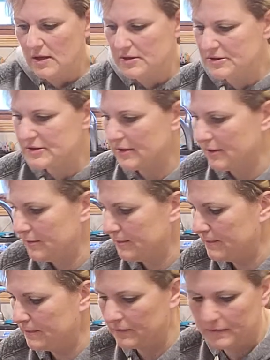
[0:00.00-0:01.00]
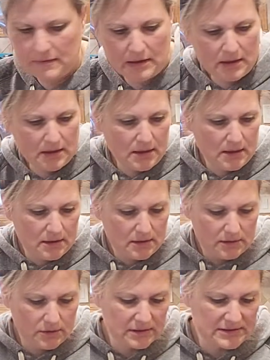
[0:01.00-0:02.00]
So,
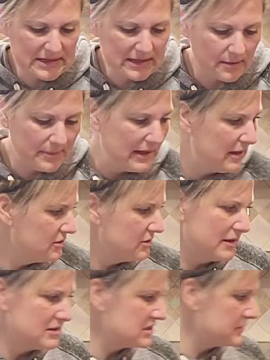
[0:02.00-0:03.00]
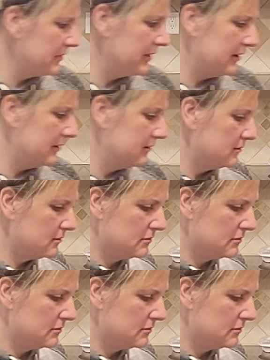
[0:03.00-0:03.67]
you can take a pan, you don't have to spray it.